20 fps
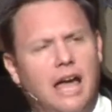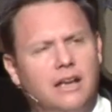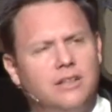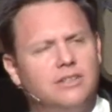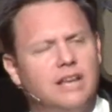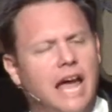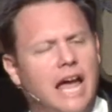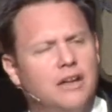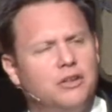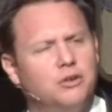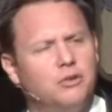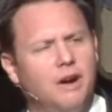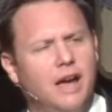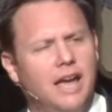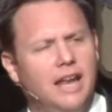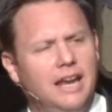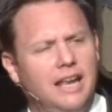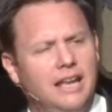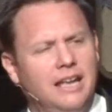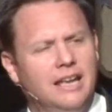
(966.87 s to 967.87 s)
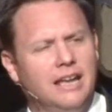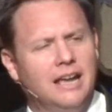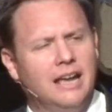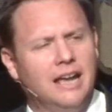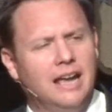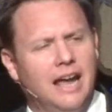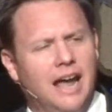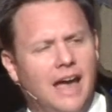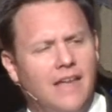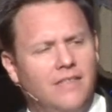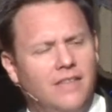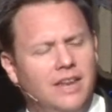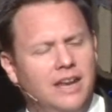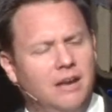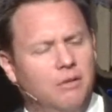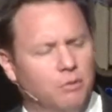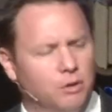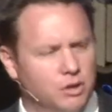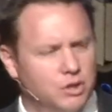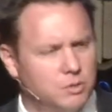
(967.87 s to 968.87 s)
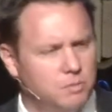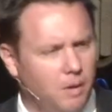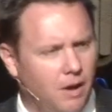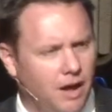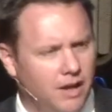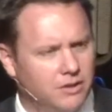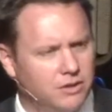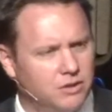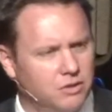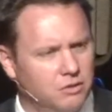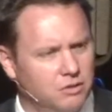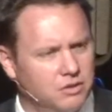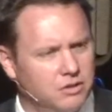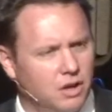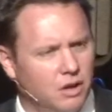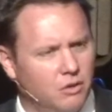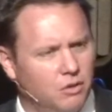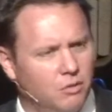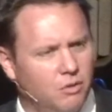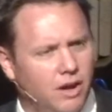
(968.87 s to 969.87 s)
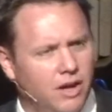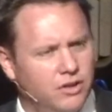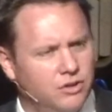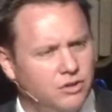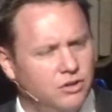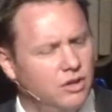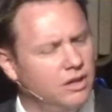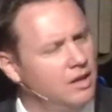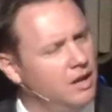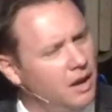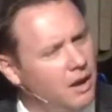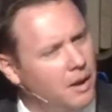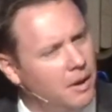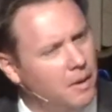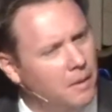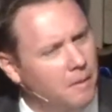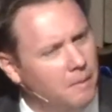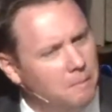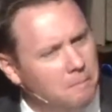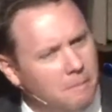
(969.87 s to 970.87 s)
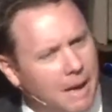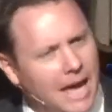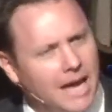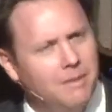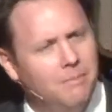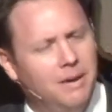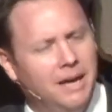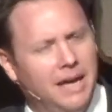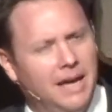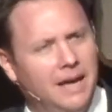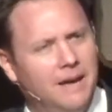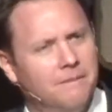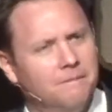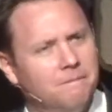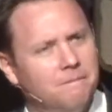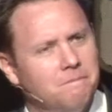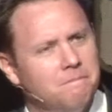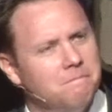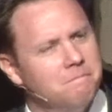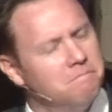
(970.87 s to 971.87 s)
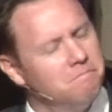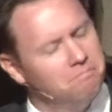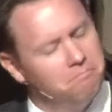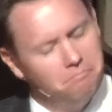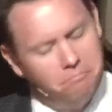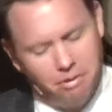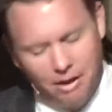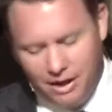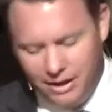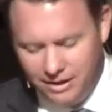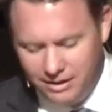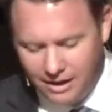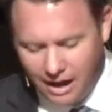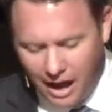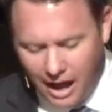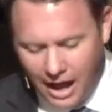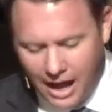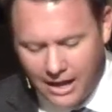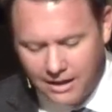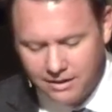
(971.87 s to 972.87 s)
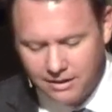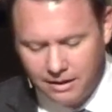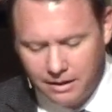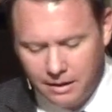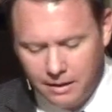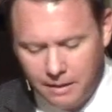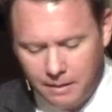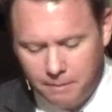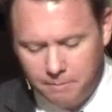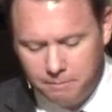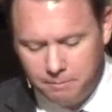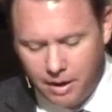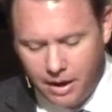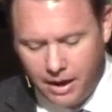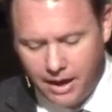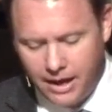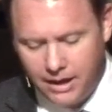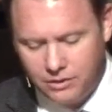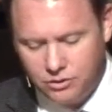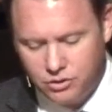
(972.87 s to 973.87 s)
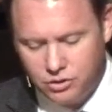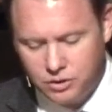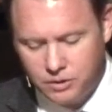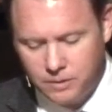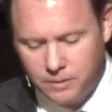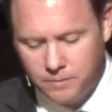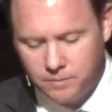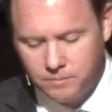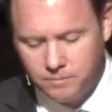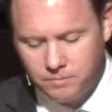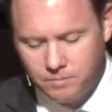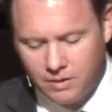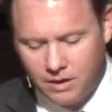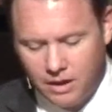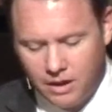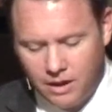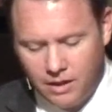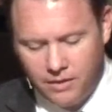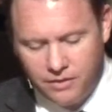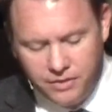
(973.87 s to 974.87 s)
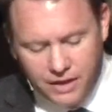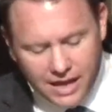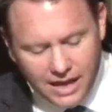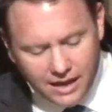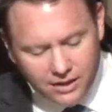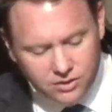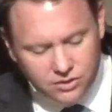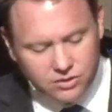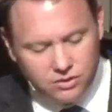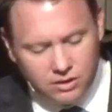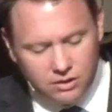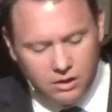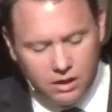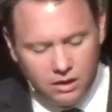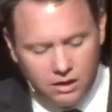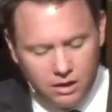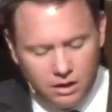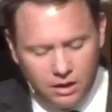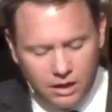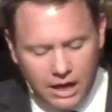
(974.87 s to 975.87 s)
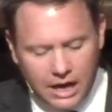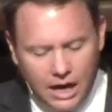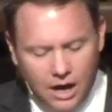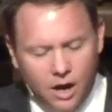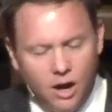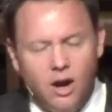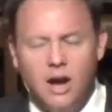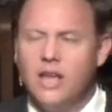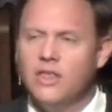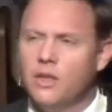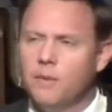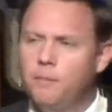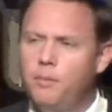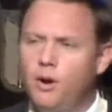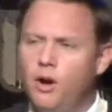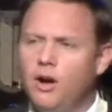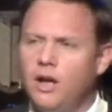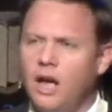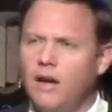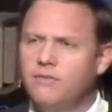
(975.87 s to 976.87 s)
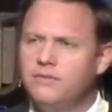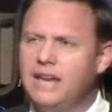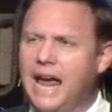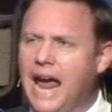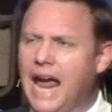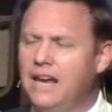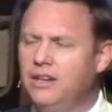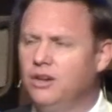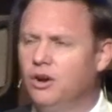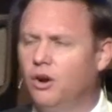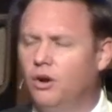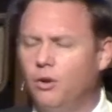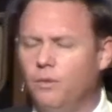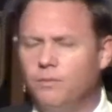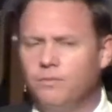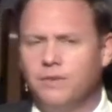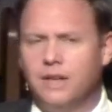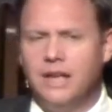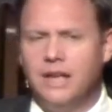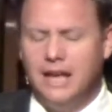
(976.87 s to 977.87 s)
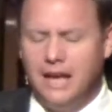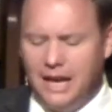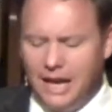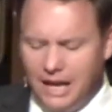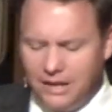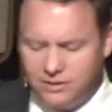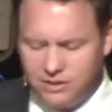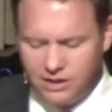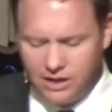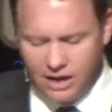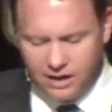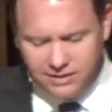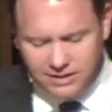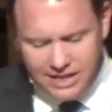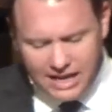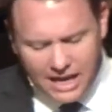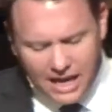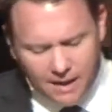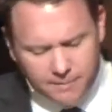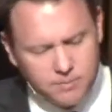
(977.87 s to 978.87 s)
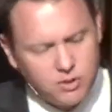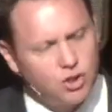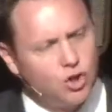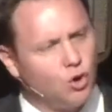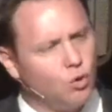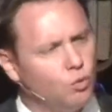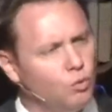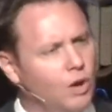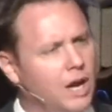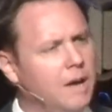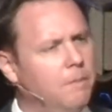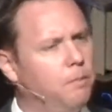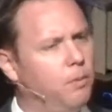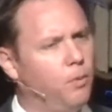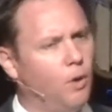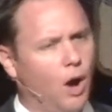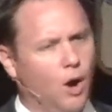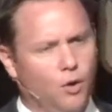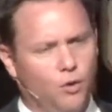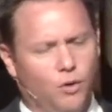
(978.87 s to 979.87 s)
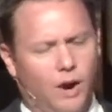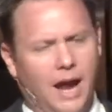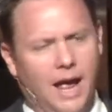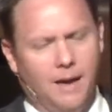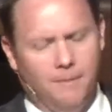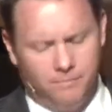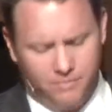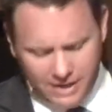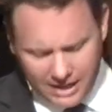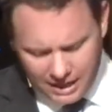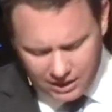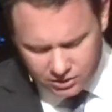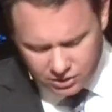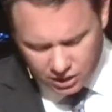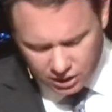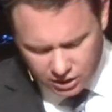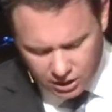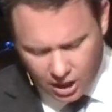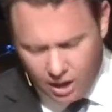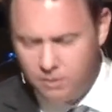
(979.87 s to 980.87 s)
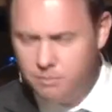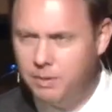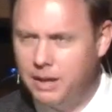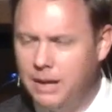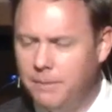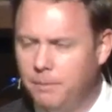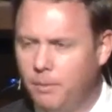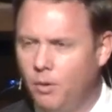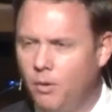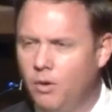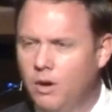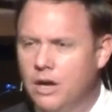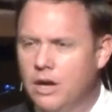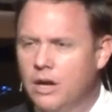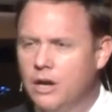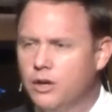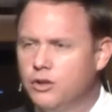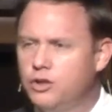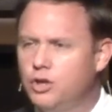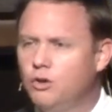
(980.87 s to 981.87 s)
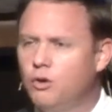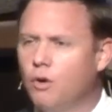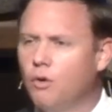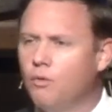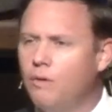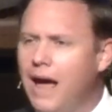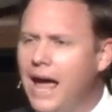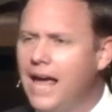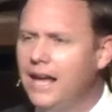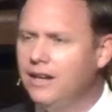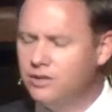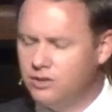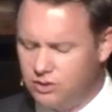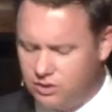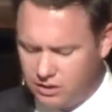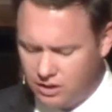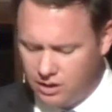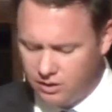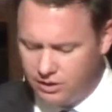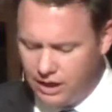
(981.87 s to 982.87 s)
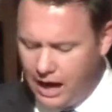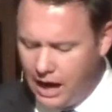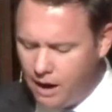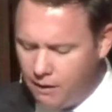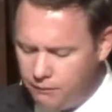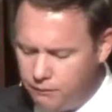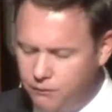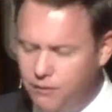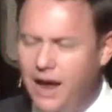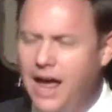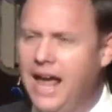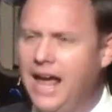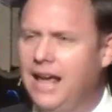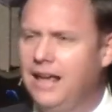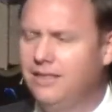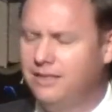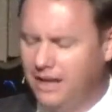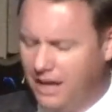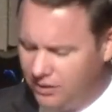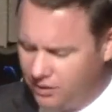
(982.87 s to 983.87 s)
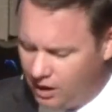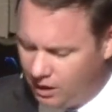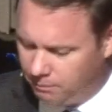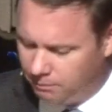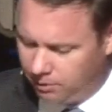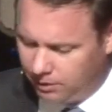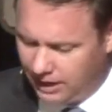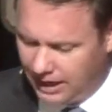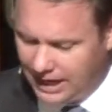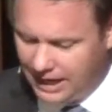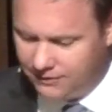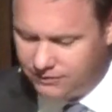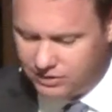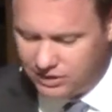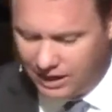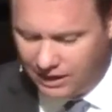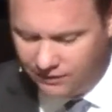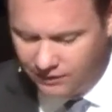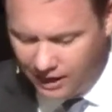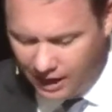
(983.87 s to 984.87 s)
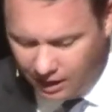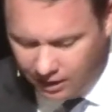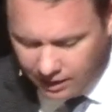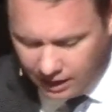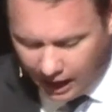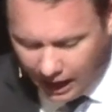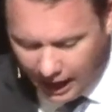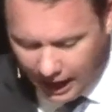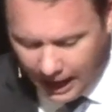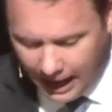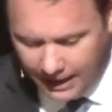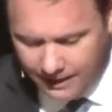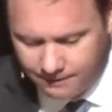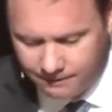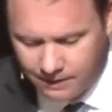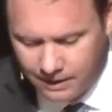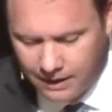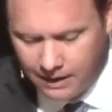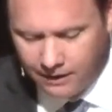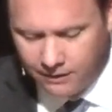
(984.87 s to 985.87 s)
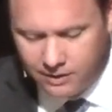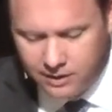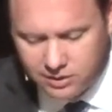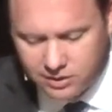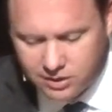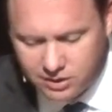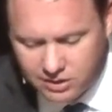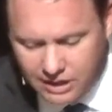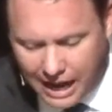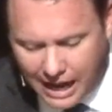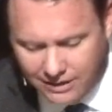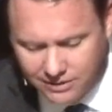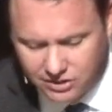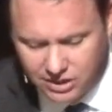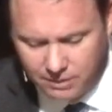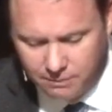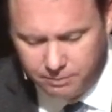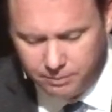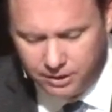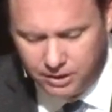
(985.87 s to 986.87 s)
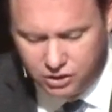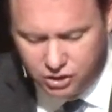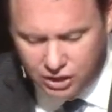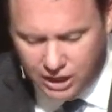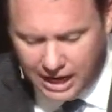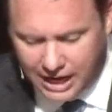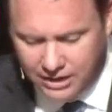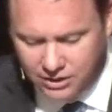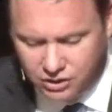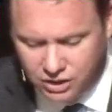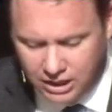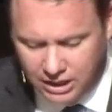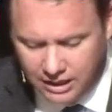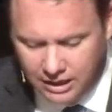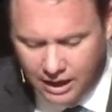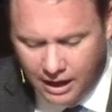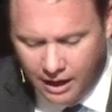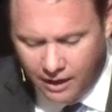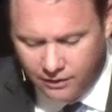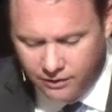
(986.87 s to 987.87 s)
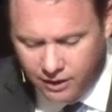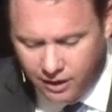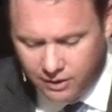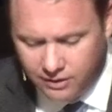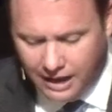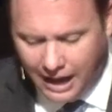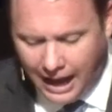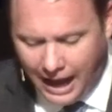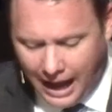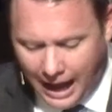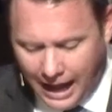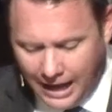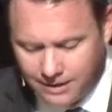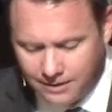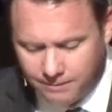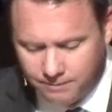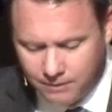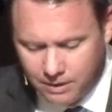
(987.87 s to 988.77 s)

exaggerating? and then he responds to his own question maybe, but not much. This here in the book of Daniel is an attempt to reprogram these young people, to erase their faith and their beliefs in their God. This is not simply changing their diet.